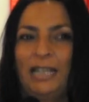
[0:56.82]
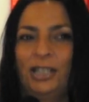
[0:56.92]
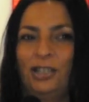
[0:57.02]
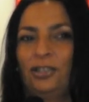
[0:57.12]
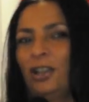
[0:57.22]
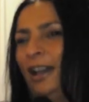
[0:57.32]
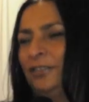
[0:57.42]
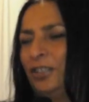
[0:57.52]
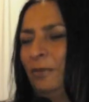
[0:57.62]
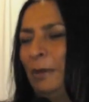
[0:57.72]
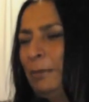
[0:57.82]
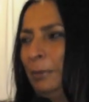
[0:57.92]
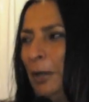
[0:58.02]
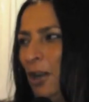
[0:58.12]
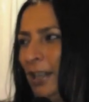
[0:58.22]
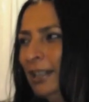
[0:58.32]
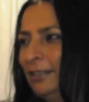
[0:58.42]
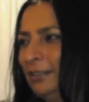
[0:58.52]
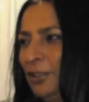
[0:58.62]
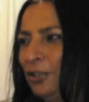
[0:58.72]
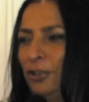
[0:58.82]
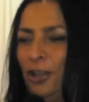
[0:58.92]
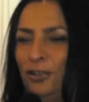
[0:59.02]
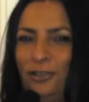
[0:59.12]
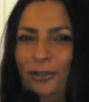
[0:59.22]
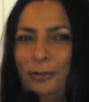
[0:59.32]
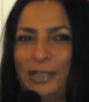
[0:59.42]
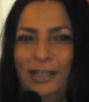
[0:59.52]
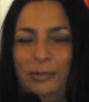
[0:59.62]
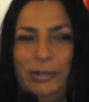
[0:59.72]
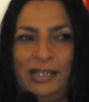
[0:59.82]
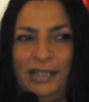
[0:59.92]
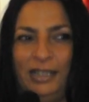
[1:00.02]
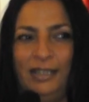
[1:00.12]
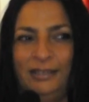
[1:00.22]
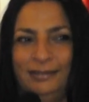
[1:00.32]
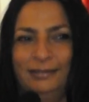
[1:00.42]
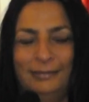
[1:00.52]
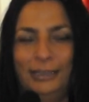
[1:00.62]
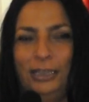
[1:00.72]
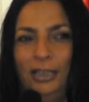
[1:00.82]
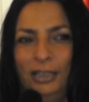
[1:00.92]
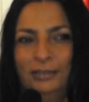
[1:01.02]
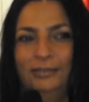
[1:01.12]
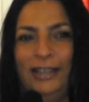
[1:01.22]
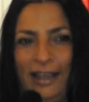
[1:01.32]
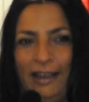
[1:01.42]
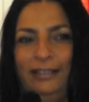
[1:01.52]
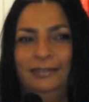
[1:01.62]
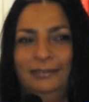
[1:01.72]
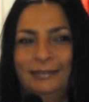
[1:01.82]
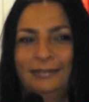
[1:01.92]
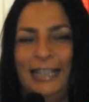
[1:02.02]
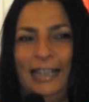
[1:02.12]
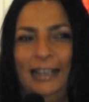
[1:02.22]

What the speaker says: because you don't have to remember blocking, because you know you're always going to be sitting, you know, there.